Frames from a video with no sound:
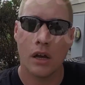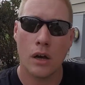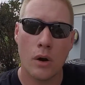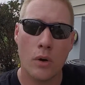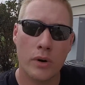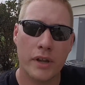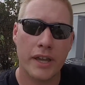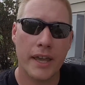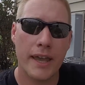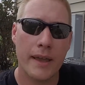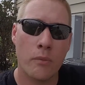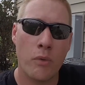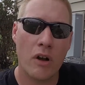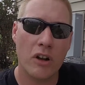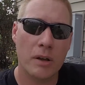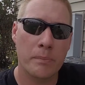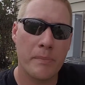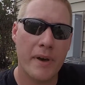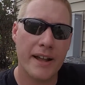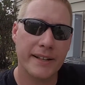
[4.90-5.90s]
Okay,
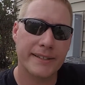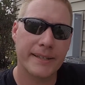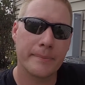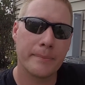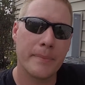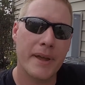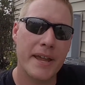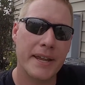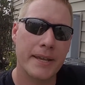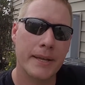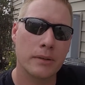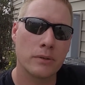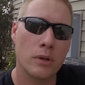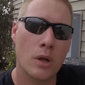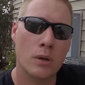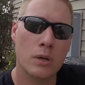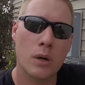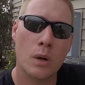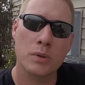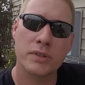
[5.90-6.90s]
welcome back to Make Your
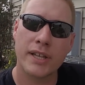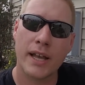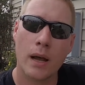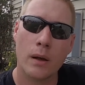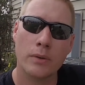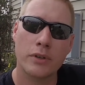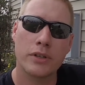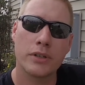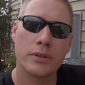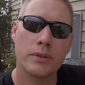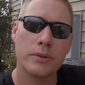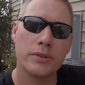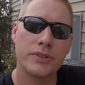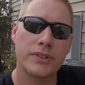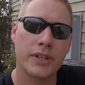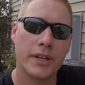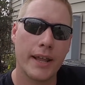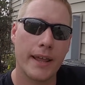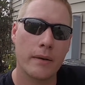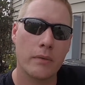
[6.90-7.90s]
Locos
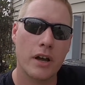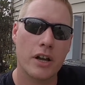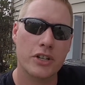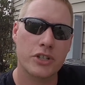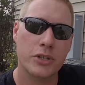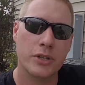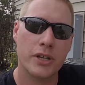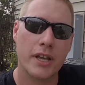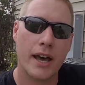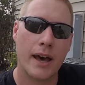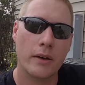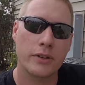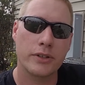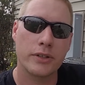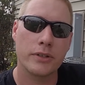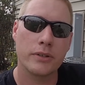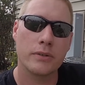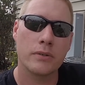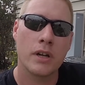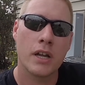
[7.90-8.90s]
How-Tos. Today I want to show you how
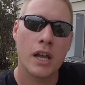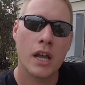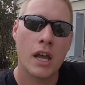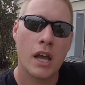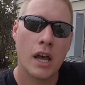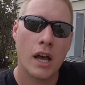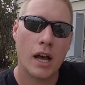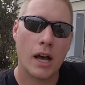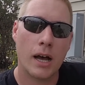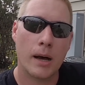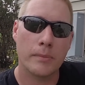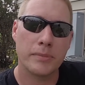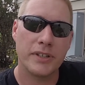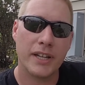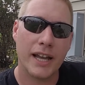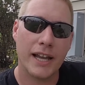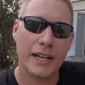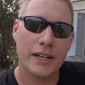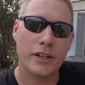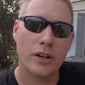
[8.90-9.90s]
to
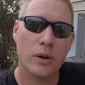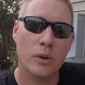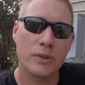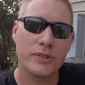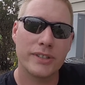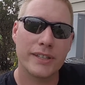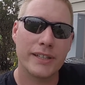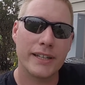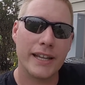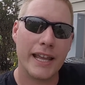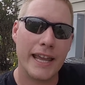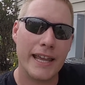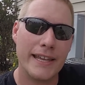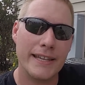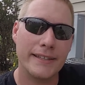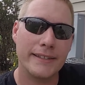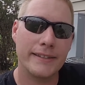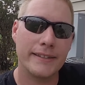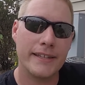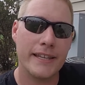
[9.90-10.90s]
diagnose an
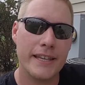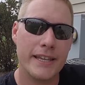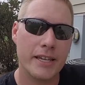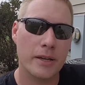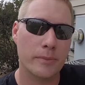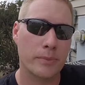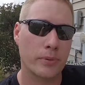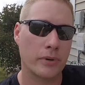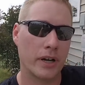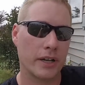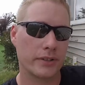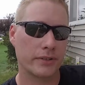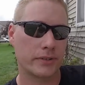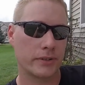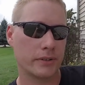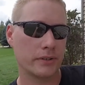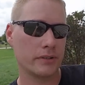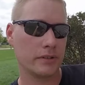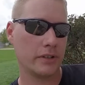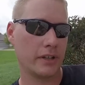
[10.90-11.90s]
AC
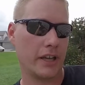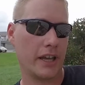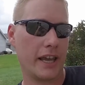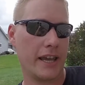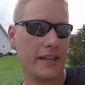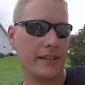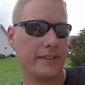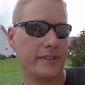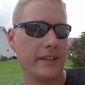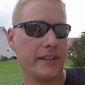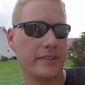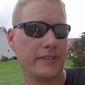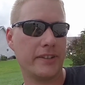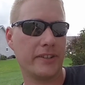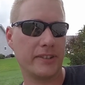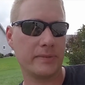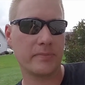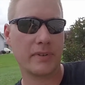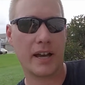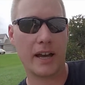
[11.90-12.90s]
compressor, AC
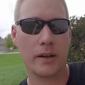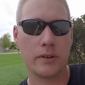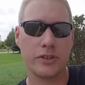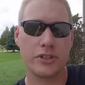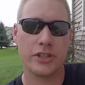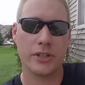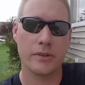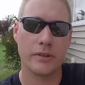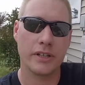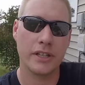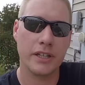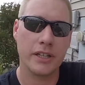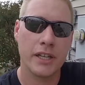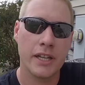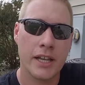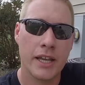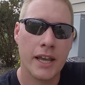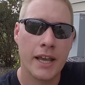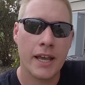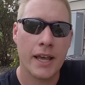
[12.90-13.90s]
system house unit
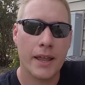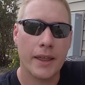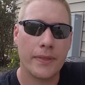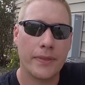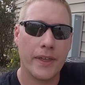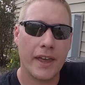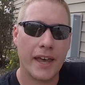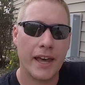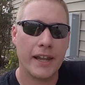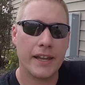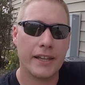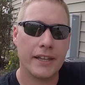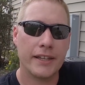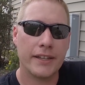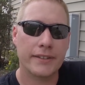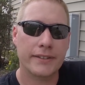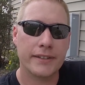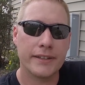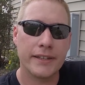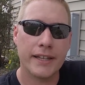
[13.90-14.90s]
that
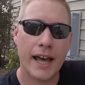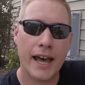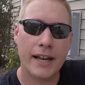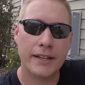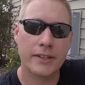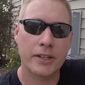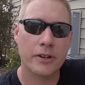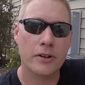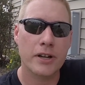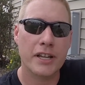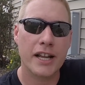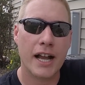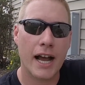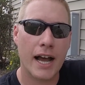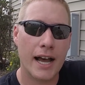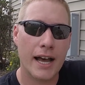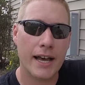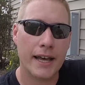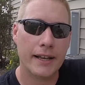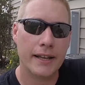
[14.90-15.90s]
is not turning
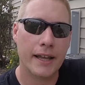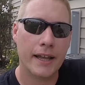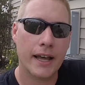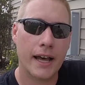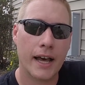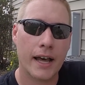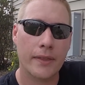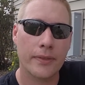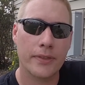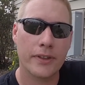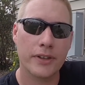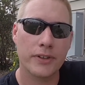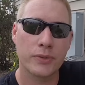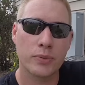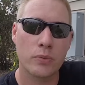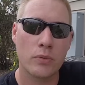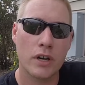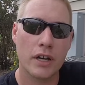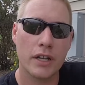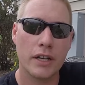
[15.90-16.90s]
on. On
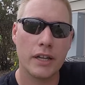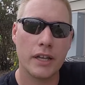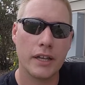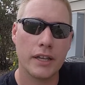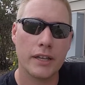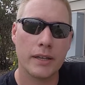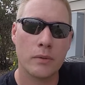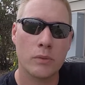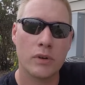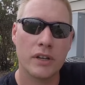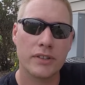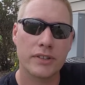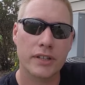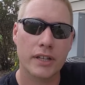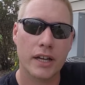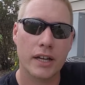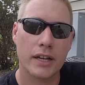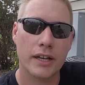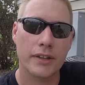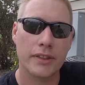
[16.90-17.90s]
this one, it was
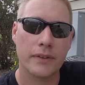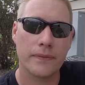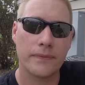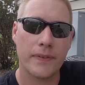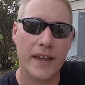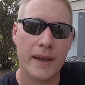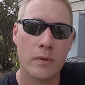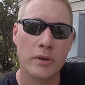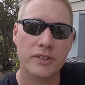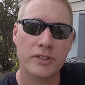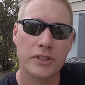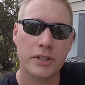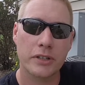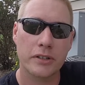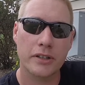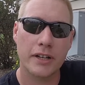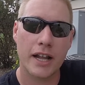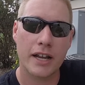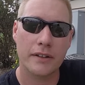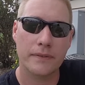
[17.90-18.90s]
the fan wasn't
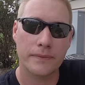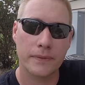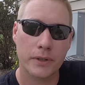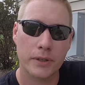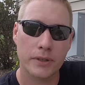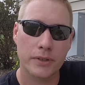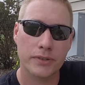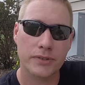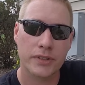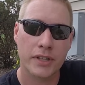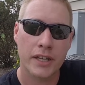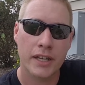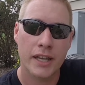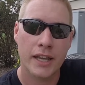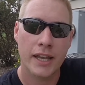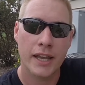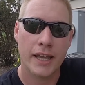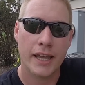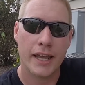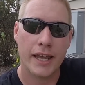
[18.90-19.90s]
turning on at first,
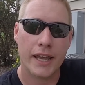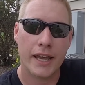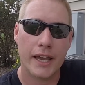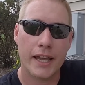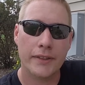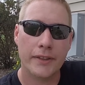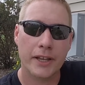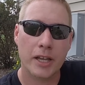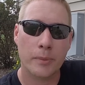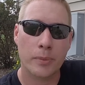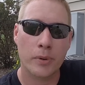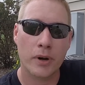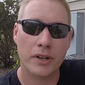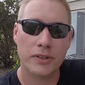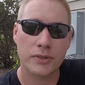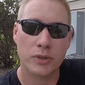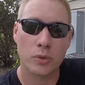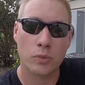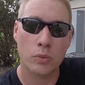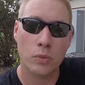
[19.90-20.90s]
and the
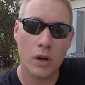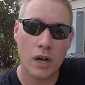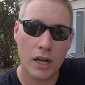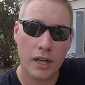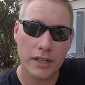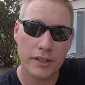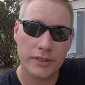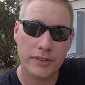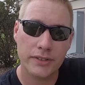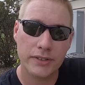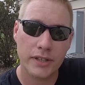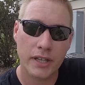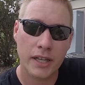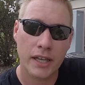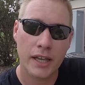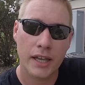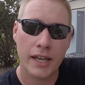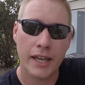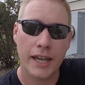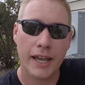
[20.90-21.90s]
compressor was,
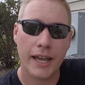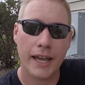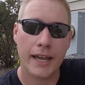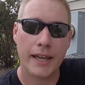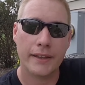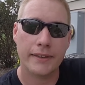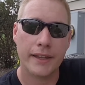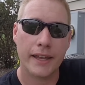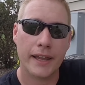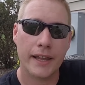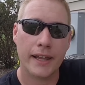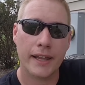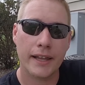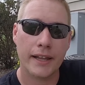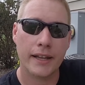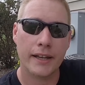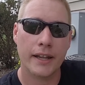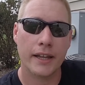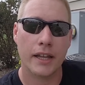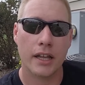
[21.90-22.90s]
and
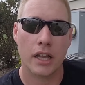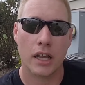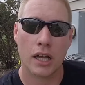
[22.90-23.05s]
then